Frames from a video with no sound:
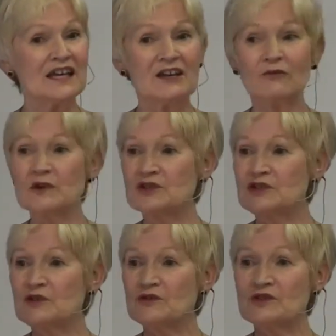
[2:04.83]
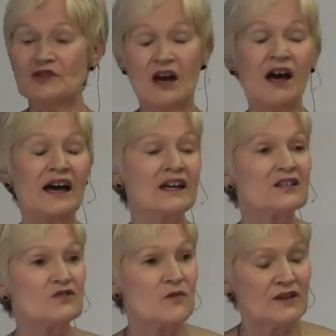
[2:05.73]
if we choose the
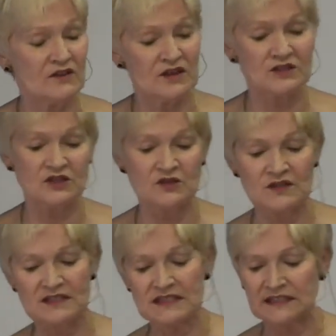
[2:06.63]
highest rather than choosing